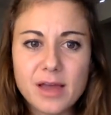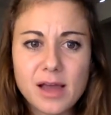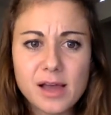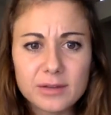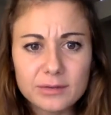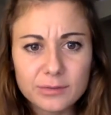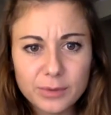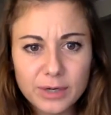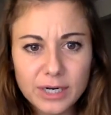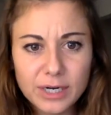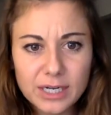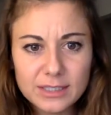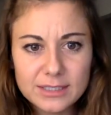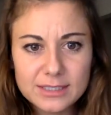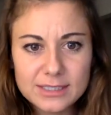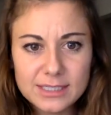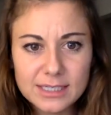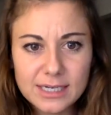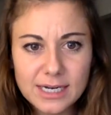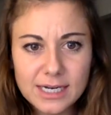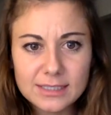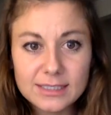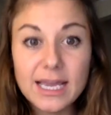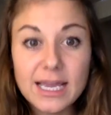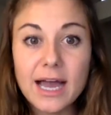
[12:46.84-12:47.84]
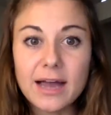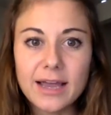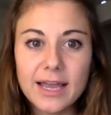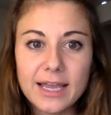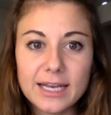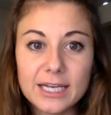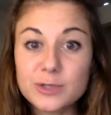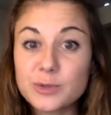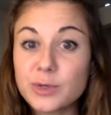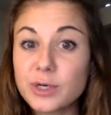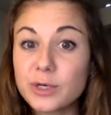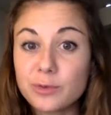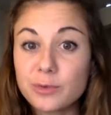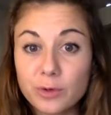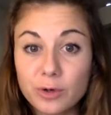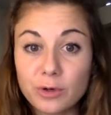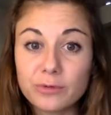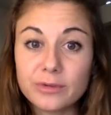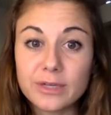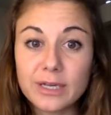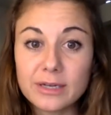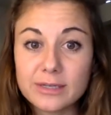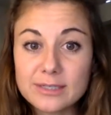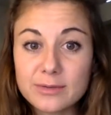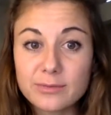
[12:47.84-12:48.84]
What else did I? Yeah, 80-20 rule.
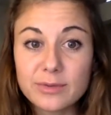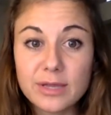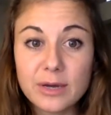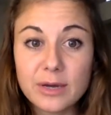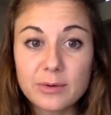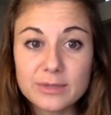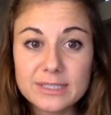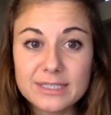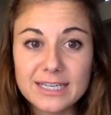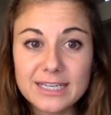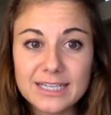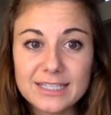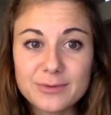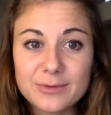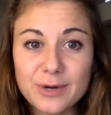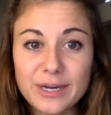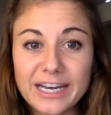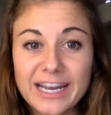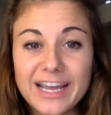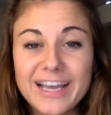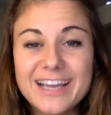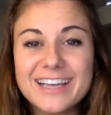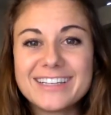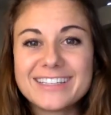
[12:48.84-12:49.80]
That was the next one.